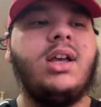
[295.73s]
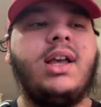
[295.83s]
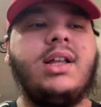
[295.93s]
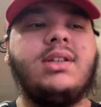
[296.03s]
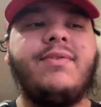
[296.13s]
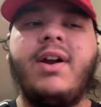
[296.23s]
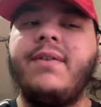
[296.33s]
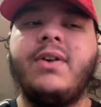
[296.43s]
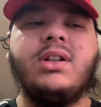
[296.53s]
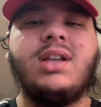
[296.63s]
is very,
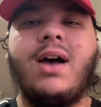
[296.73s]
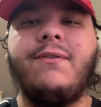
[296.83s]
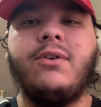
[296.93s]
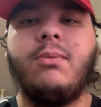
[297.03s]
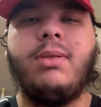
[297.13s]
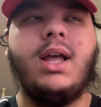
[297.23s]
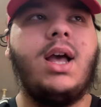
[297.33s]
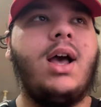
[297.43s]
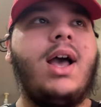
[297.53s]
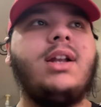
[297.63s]
very tough for a
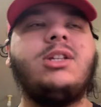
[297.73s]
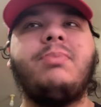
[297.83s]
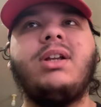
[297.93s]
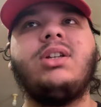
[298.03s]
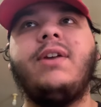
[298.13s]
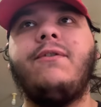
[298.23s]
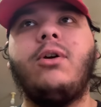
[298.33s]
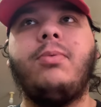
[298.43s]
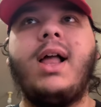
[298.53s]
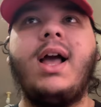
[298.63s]
player, and especially for
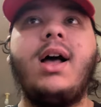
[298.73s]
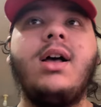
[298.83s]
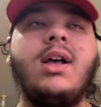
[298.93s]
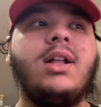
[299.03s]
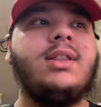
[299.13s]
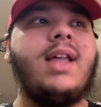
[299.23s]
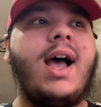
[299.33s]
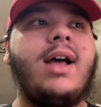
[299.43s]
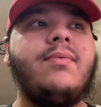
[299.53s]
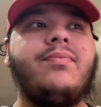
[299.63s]
a player
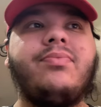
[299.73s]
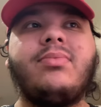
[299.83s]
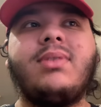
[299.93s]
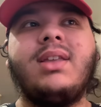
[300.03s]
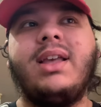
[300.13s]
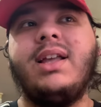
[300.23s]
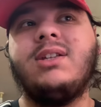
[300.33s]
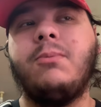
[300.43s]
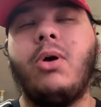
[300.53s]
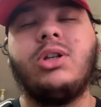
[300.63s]
that is
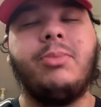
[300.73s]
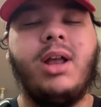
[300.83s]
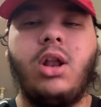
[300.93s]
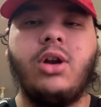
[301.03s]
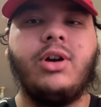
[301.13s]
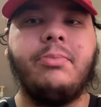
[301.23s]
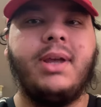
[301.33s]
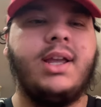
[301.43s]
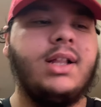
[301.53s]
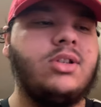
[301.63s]
supposed to be a lottery
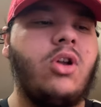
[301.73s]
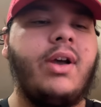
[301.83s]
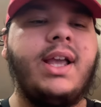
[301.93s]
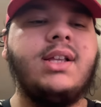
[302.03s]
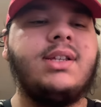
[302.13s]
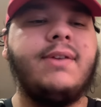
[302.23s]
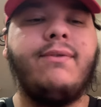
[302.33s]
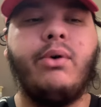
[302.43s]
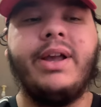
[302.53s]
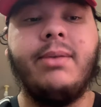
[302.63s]
pick. It's not easy
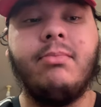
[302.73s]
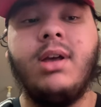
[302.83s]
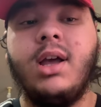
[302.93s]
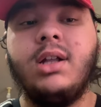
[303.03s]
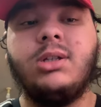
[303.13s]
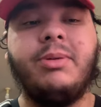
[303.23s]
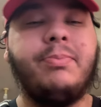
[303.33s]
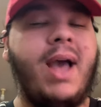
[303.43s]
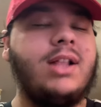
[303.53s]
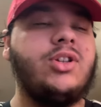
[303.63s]
for him to be
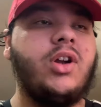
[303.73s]
bouncing